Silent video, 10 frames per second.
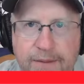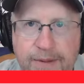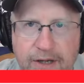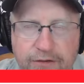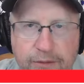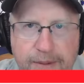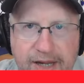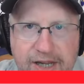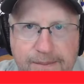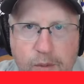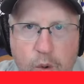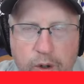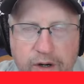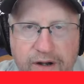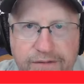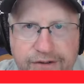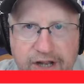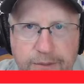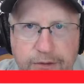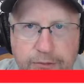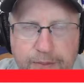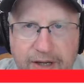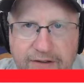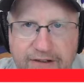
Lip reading: because they're making more available space